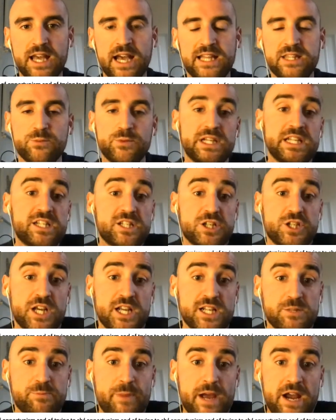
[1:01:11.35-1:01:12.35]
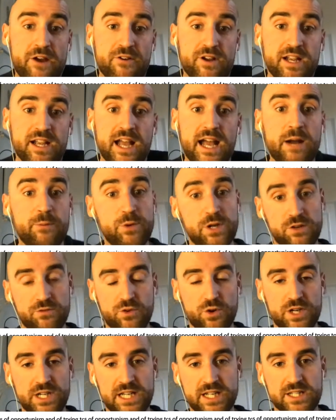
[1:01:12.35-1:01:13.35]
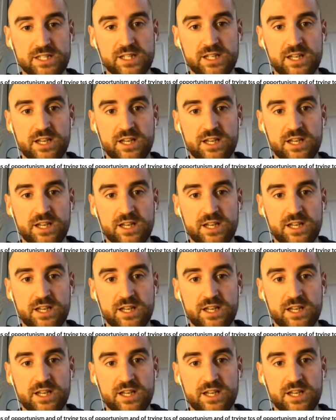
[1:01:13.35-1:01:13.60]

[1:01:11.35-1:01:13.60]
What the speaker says: and that we need to change bearing and we'll avoid it.